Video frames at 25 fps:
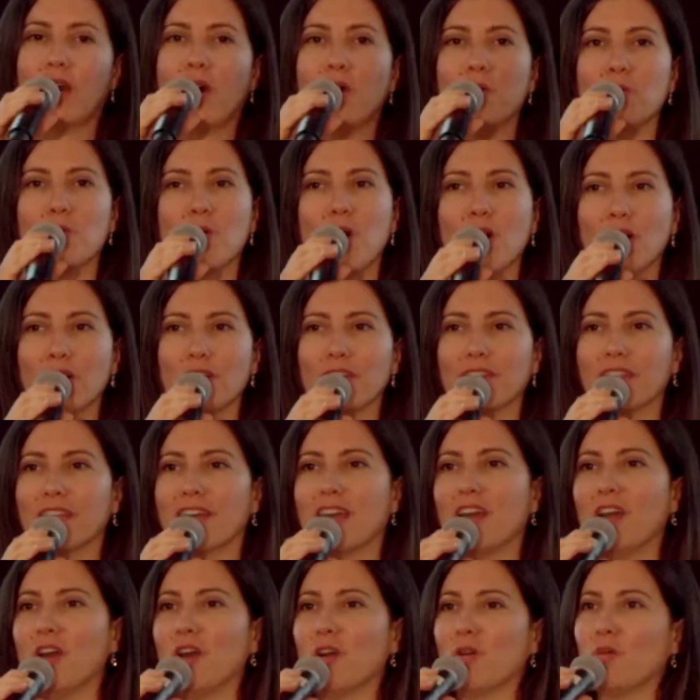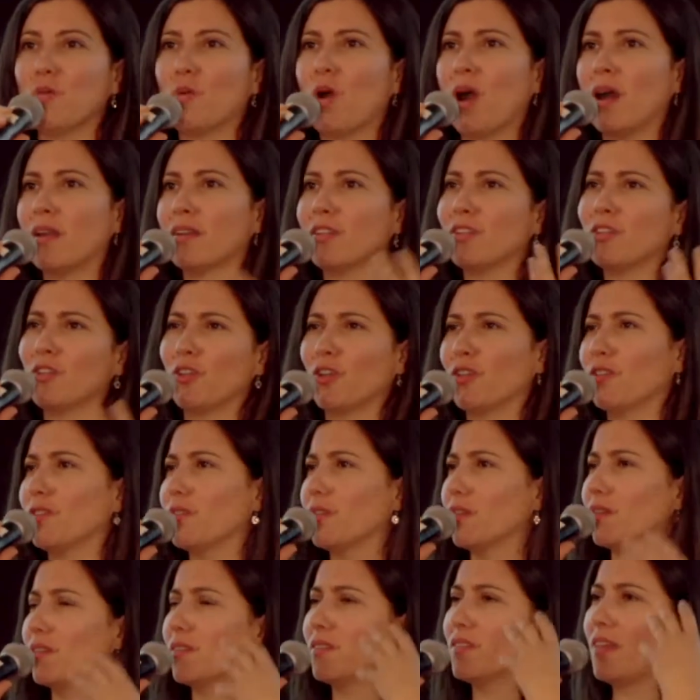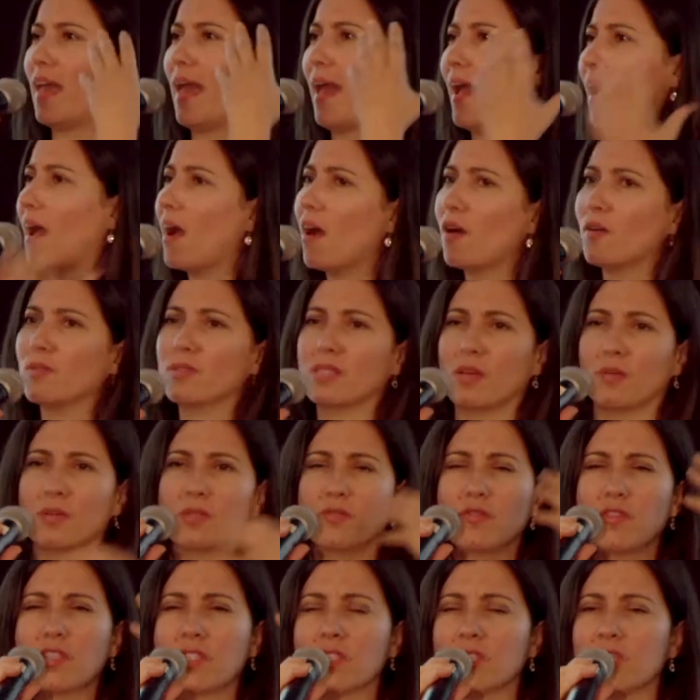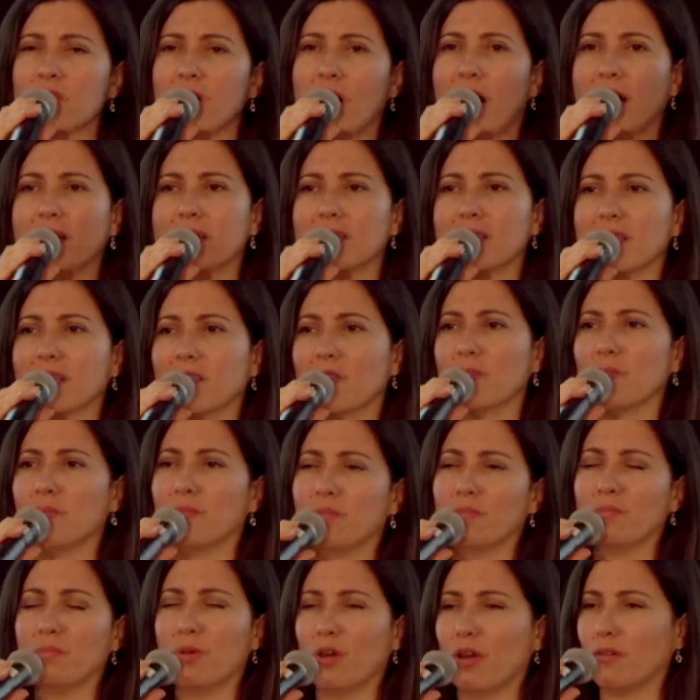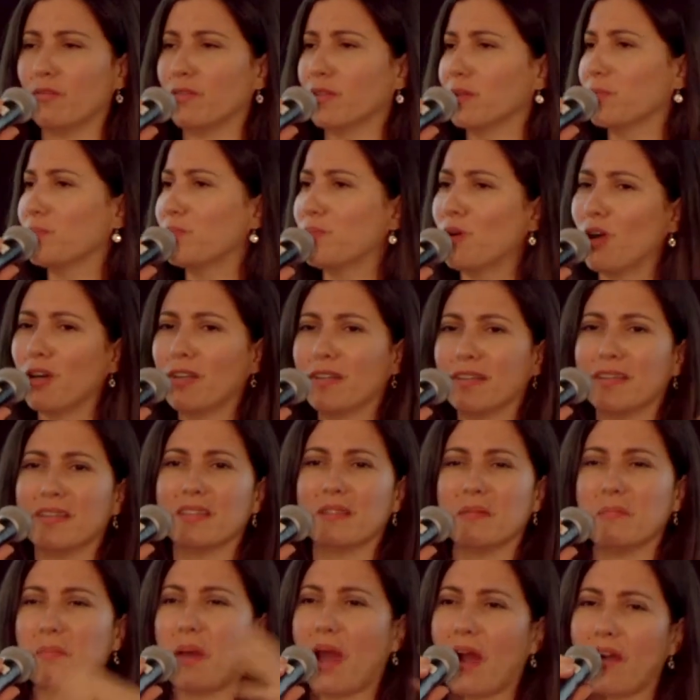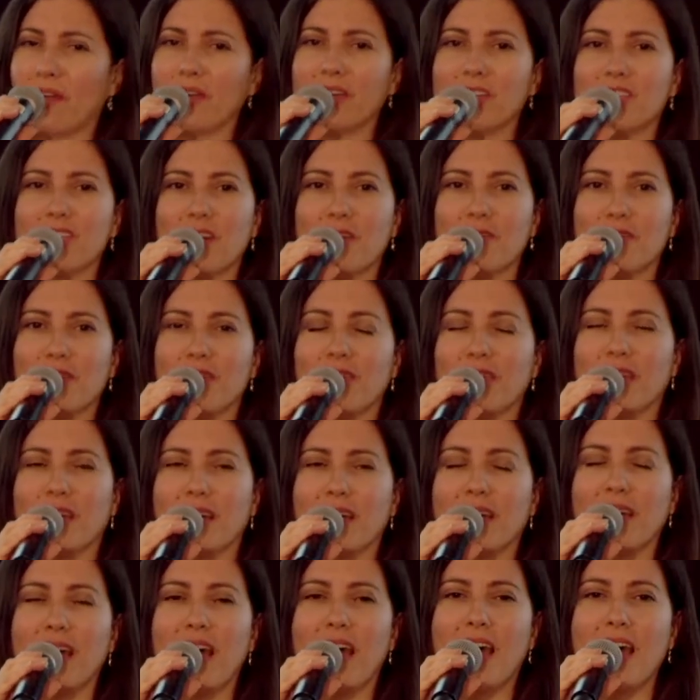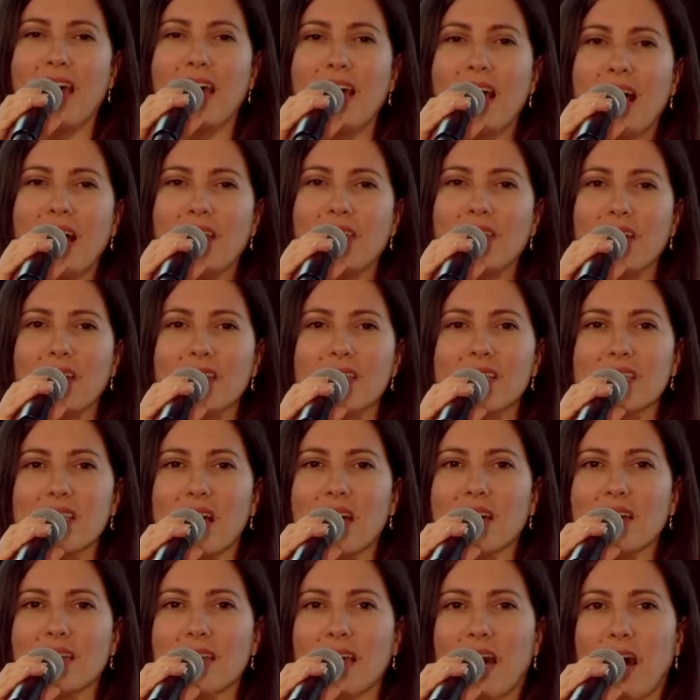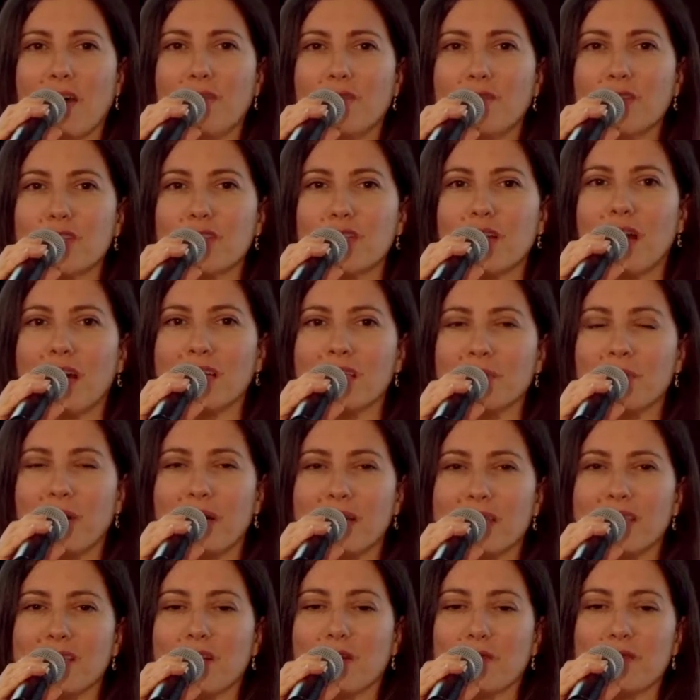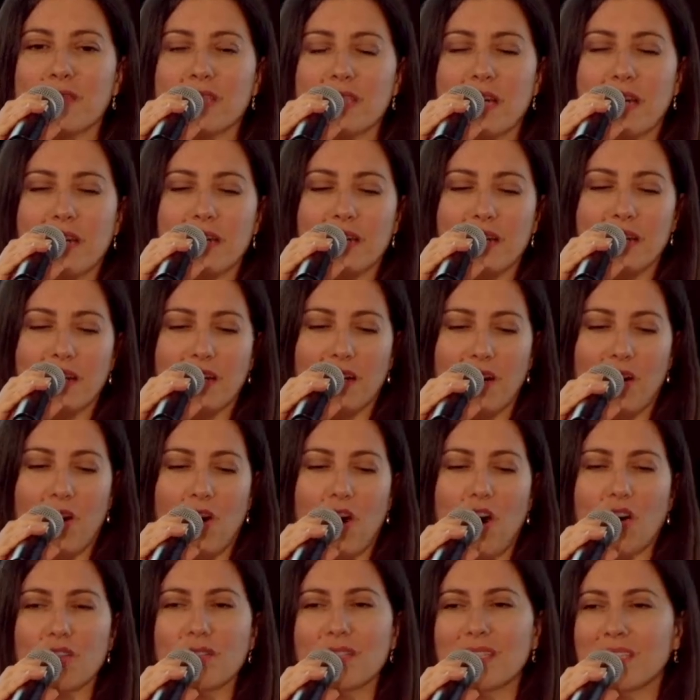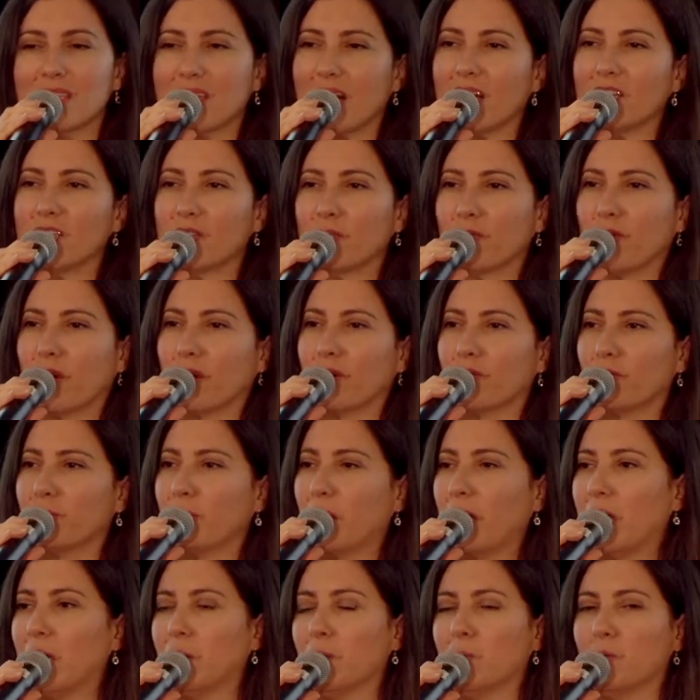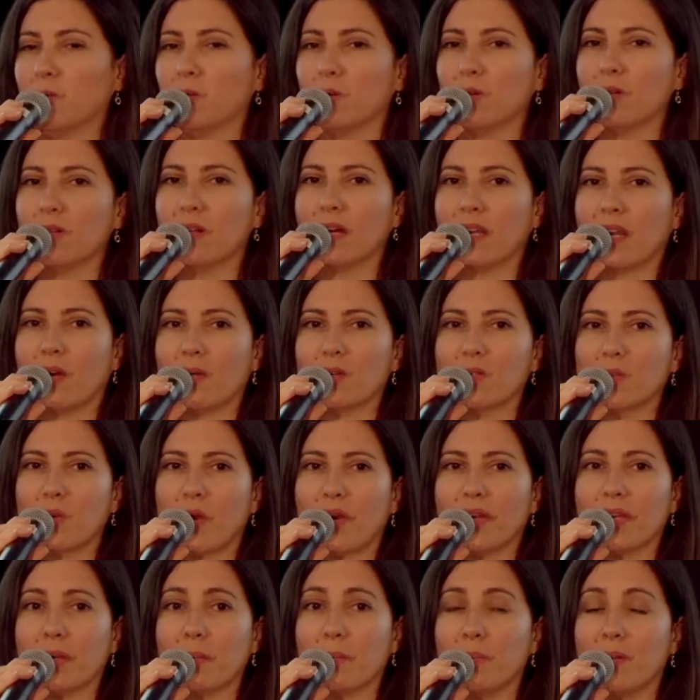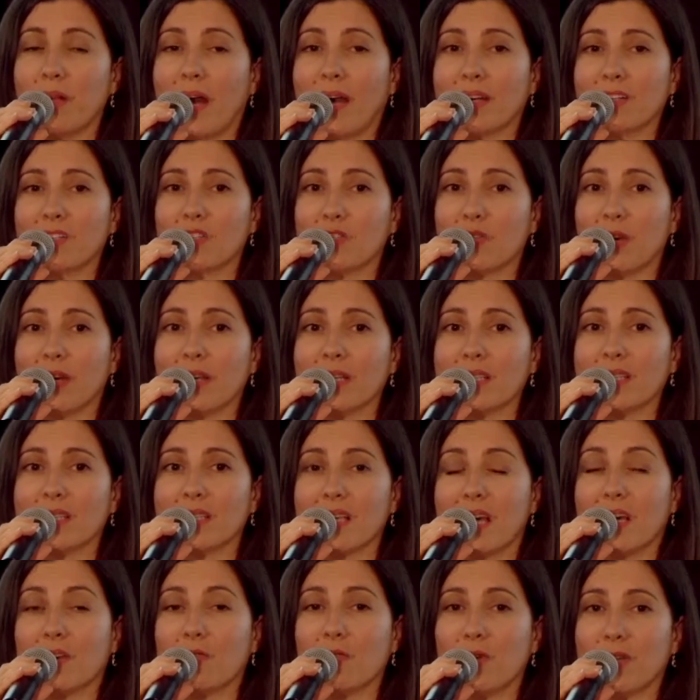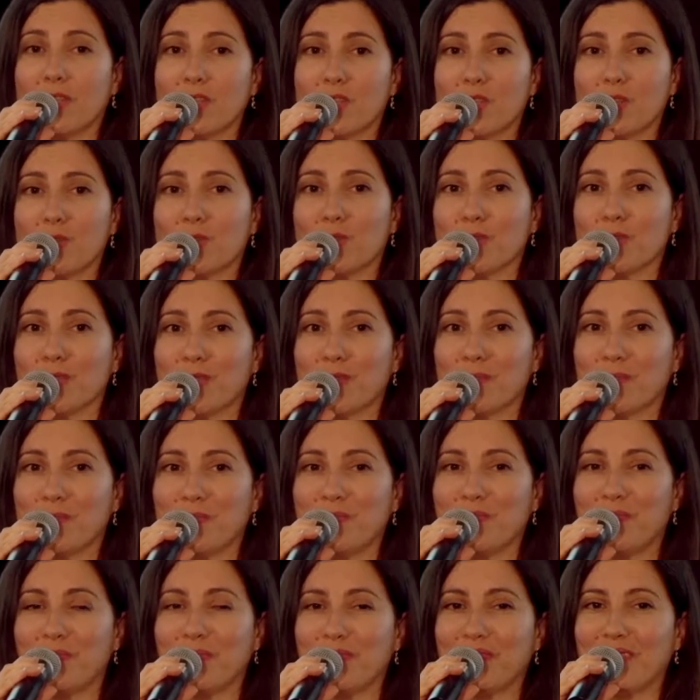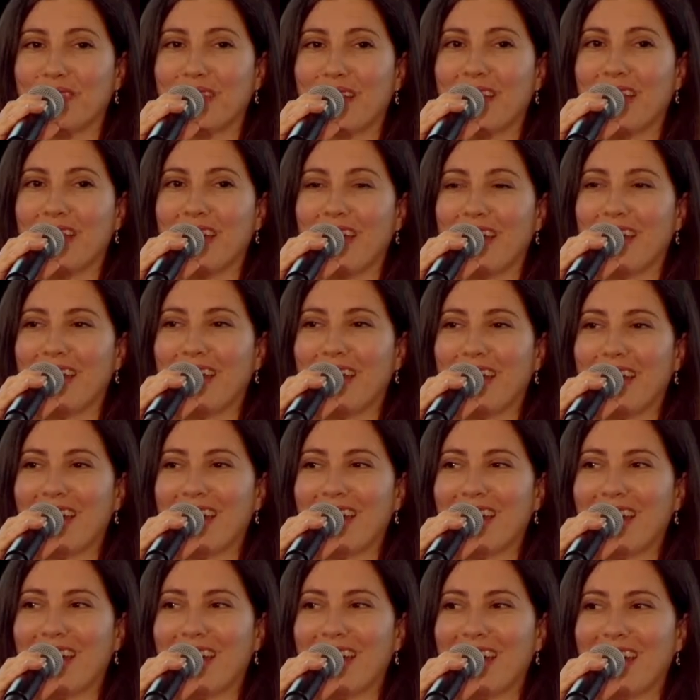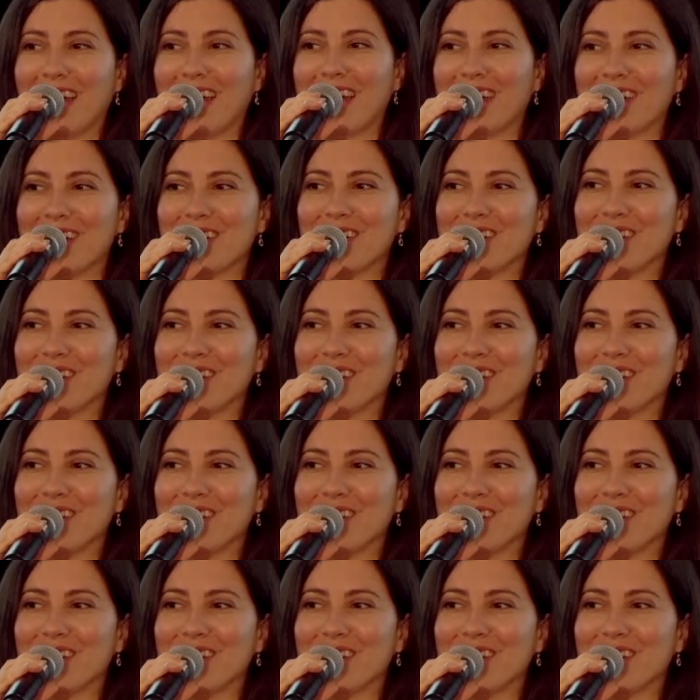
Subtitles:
I want, the house. I was visualizing the perfect body, the marriage, everything. And then suddenly I visualized myself standing on stage in front of people, and I was wearing a black dress and red shoes. Yes.